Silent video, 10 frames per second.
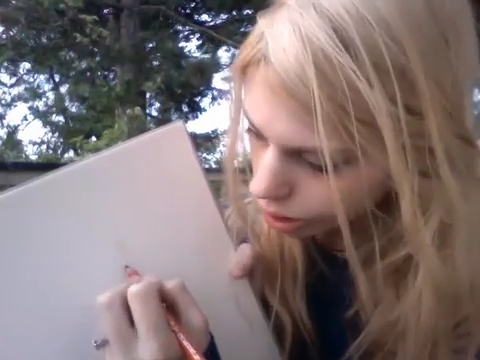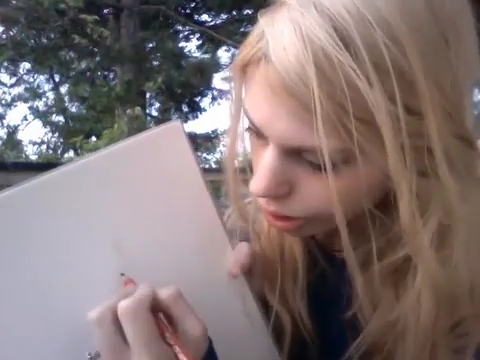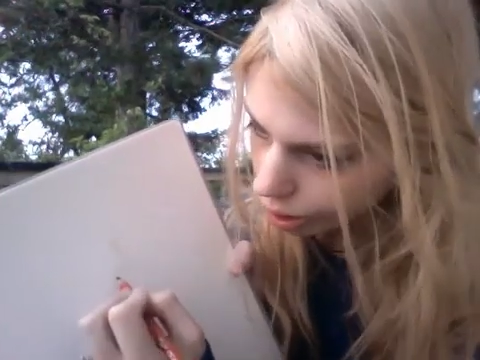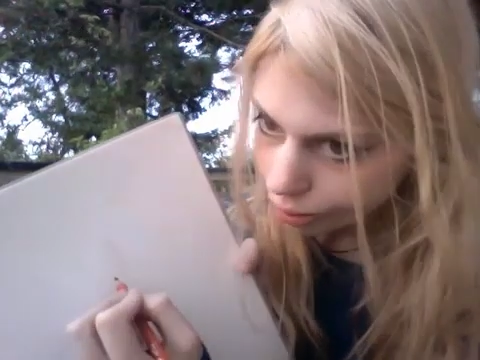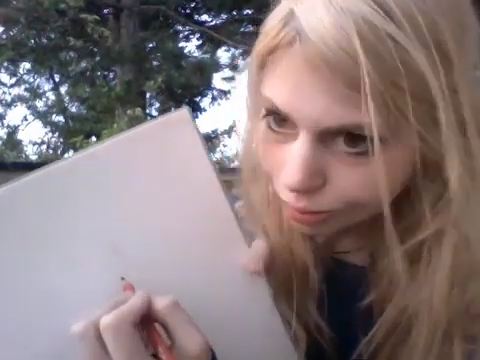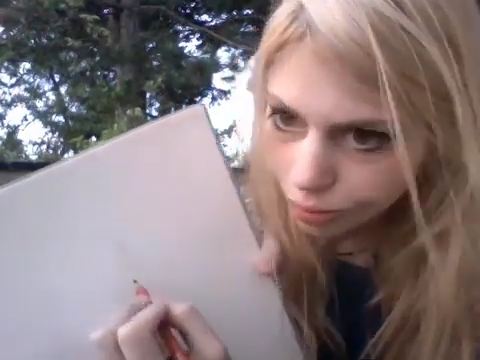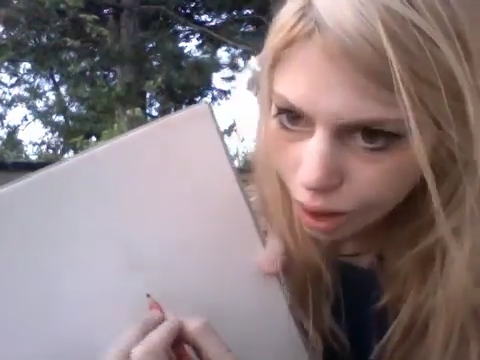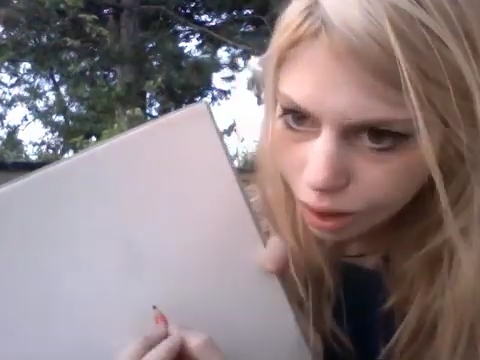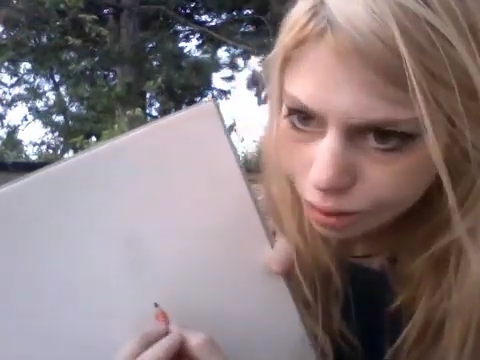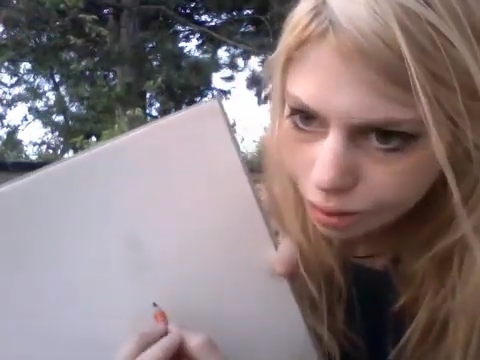I
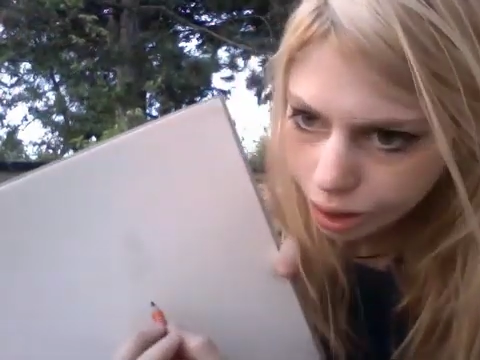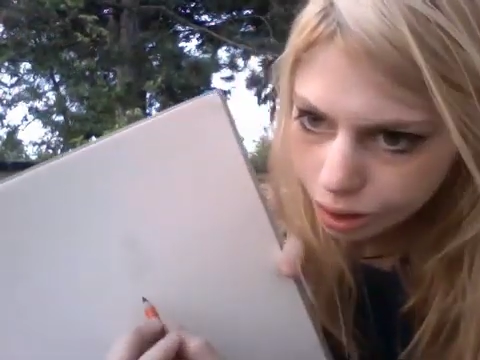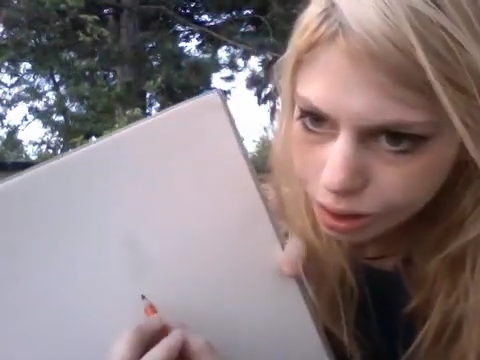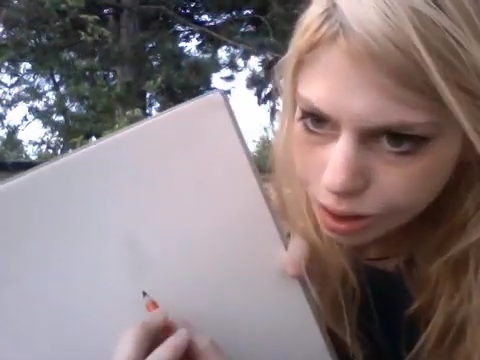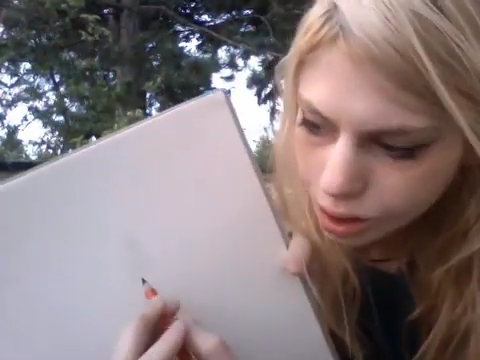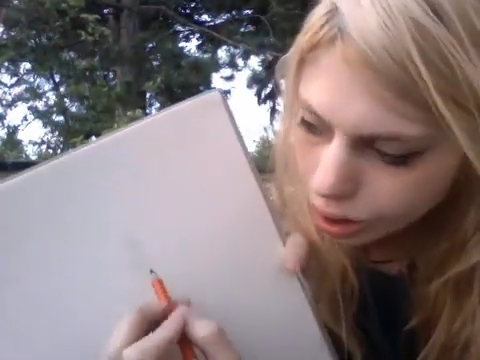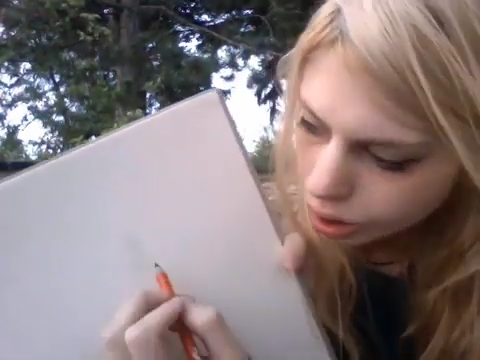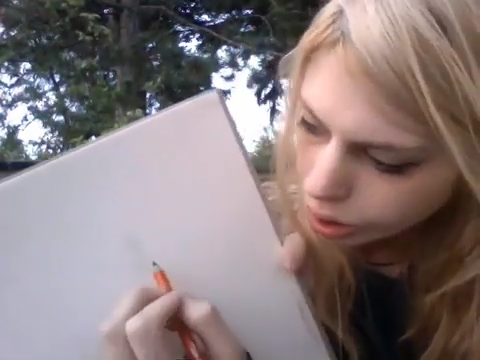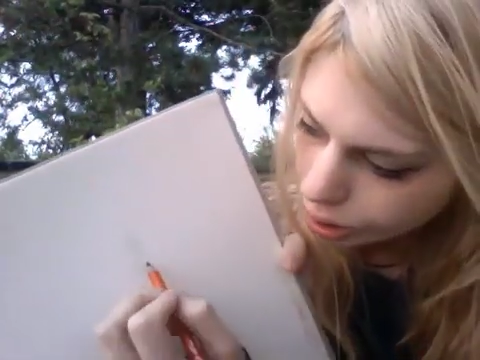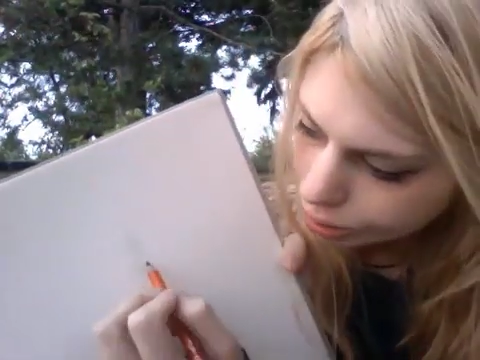don't even think you can see it
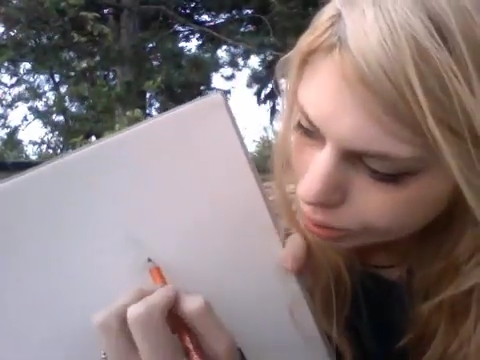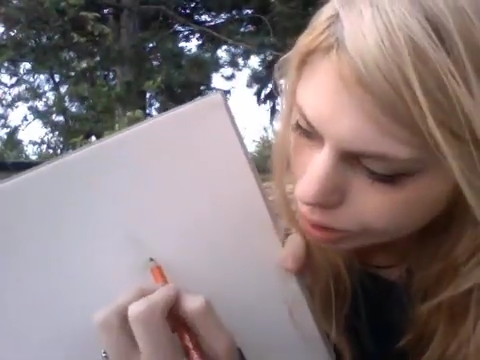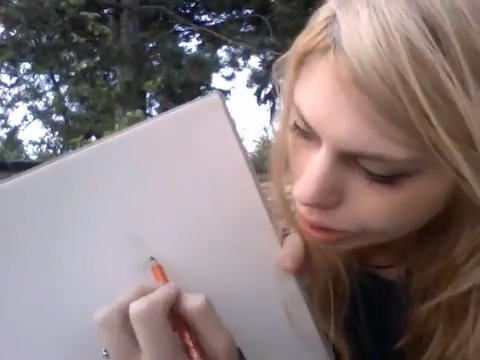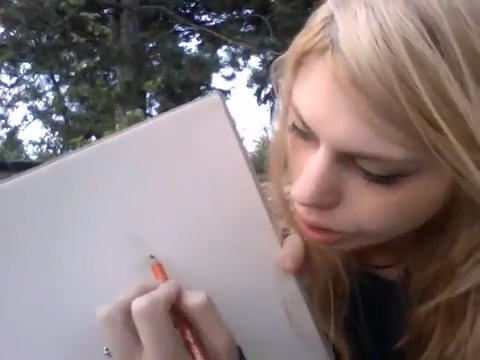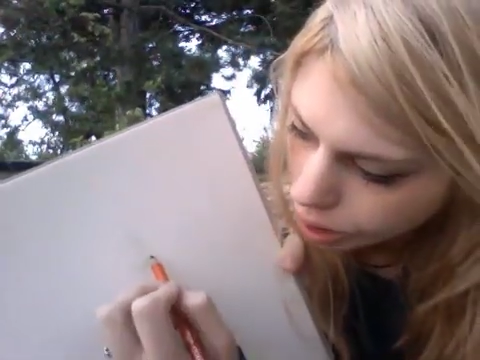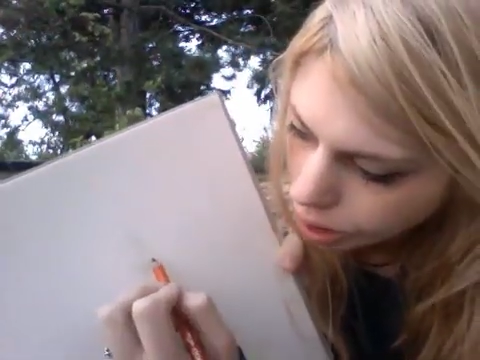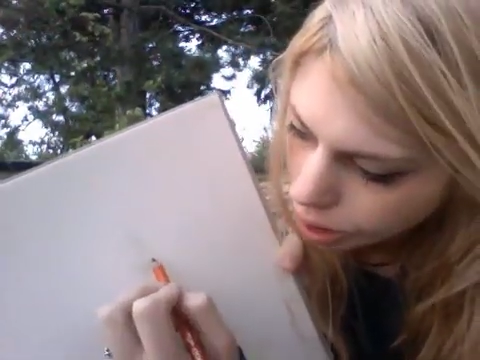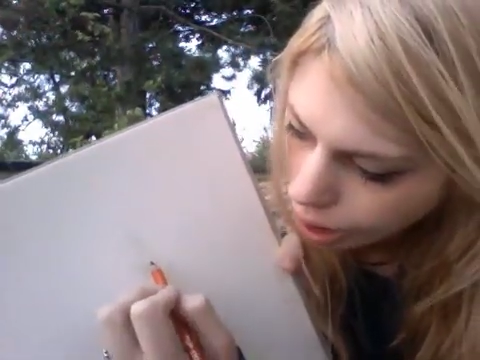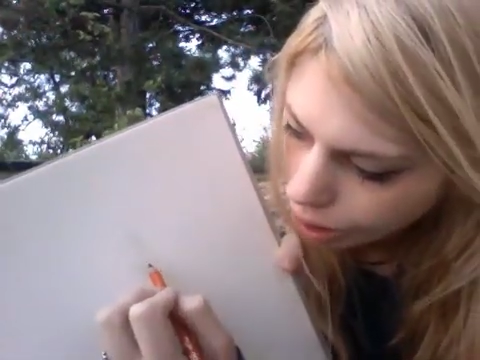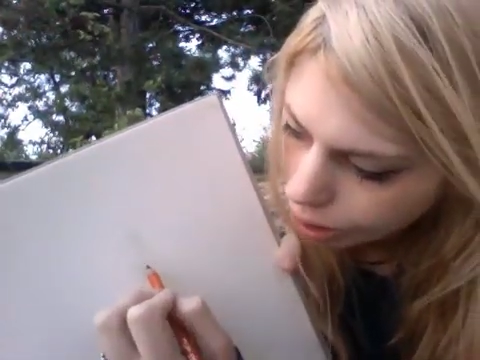here, but
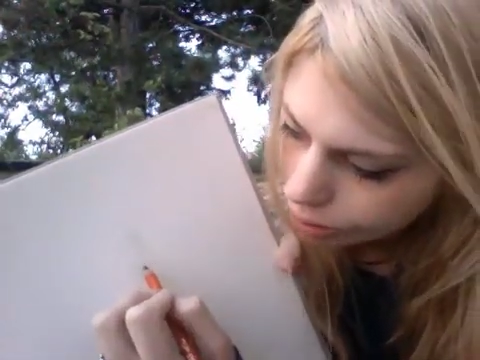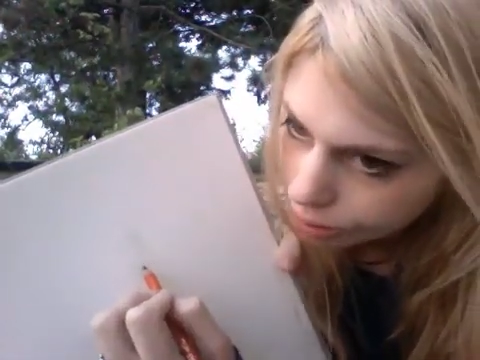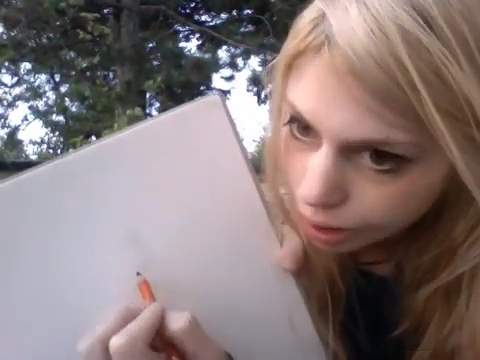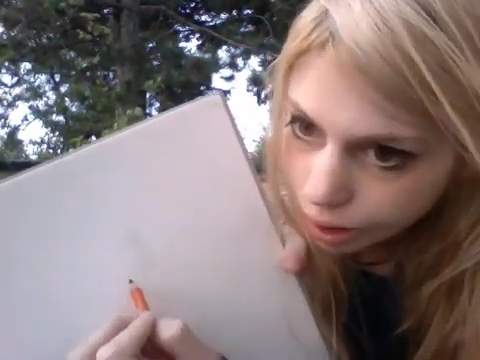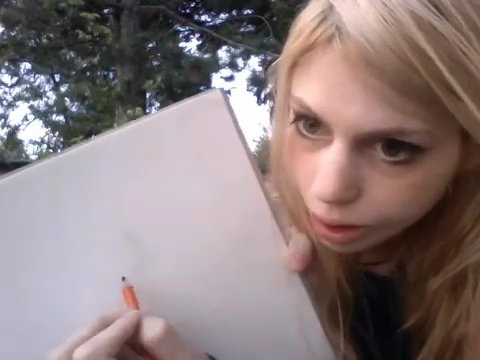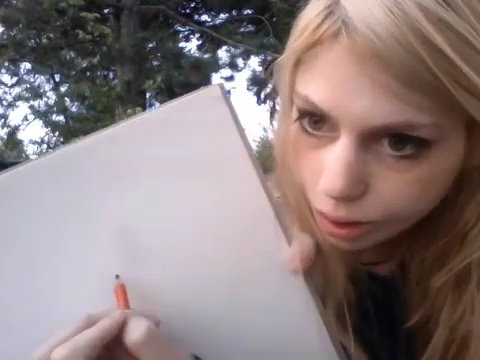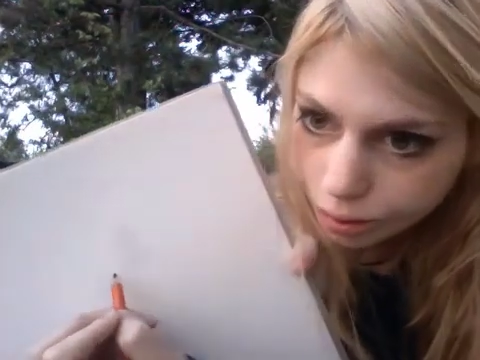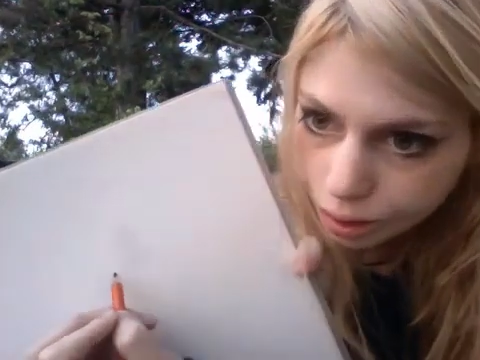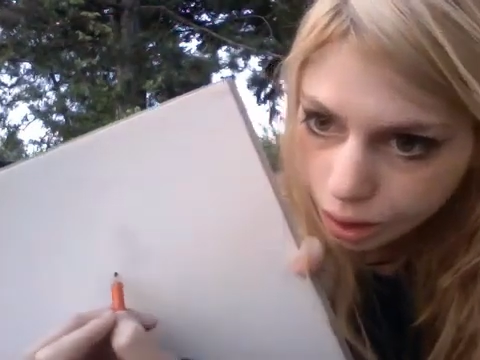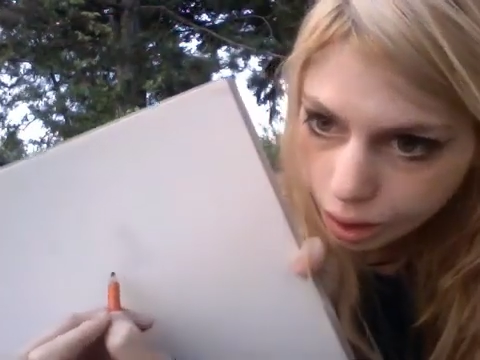I go really,
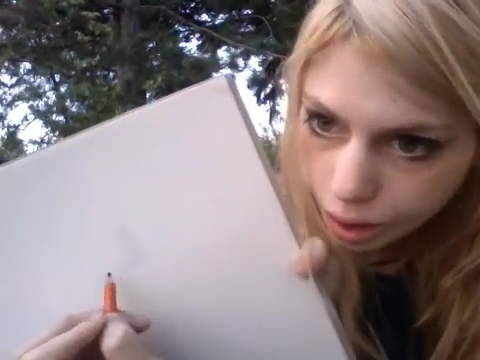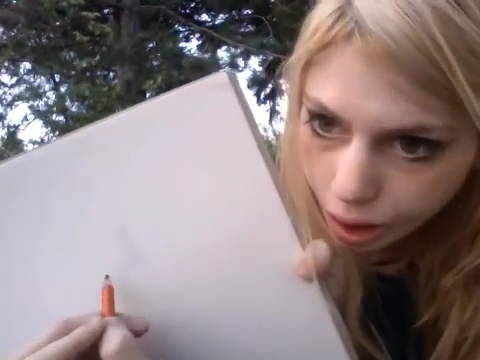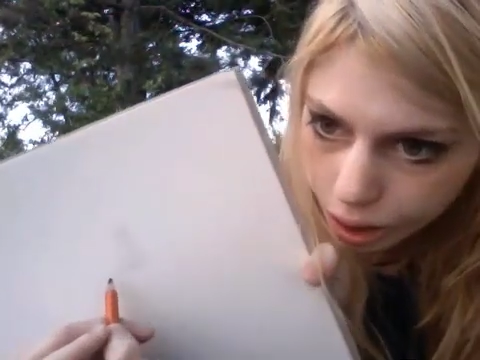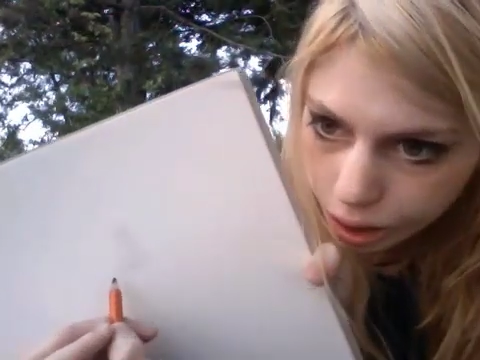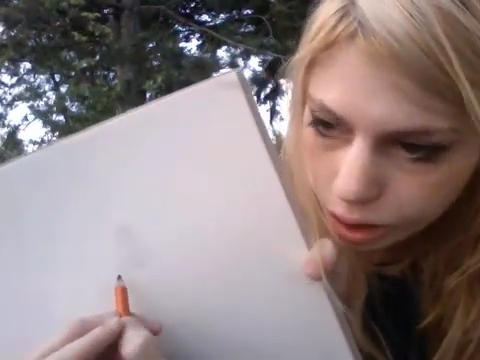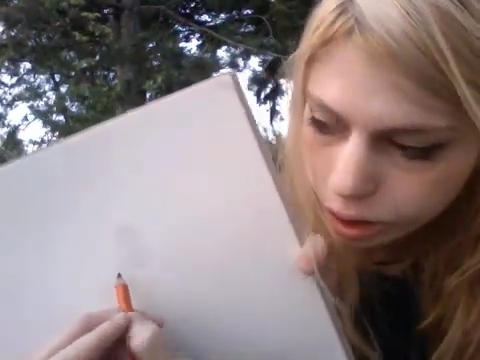really light.